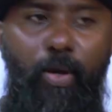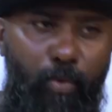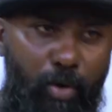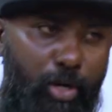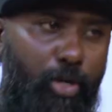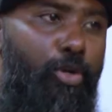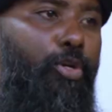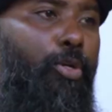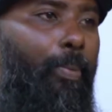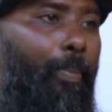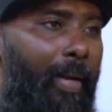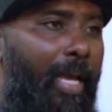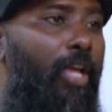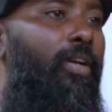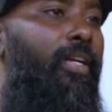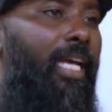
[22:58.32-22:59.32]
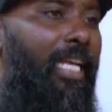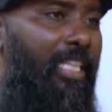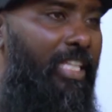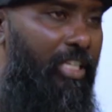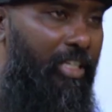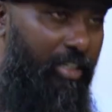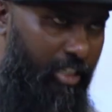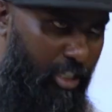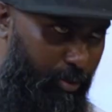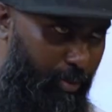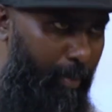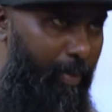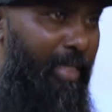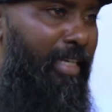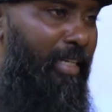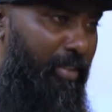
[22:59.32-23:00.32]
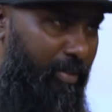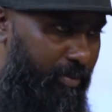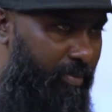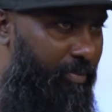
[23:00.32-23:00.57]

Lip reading: I want you to pay your tithe here. It's biblical.